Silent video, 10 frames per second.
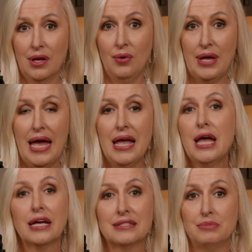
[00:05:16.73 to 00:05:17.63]
Okay.
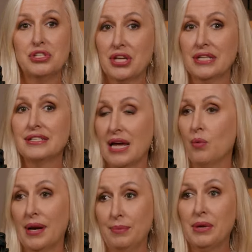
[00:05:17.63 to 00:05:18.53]
Because I'm just going to say
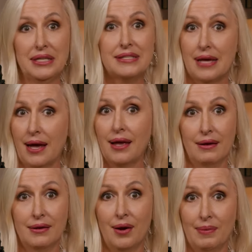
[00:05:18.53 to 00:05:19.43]
what I'm going to say.
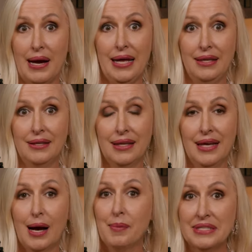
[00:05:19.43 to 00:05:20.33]
All right.
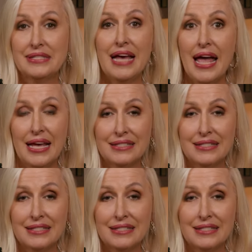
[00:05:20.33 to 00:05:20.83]
I'm going to say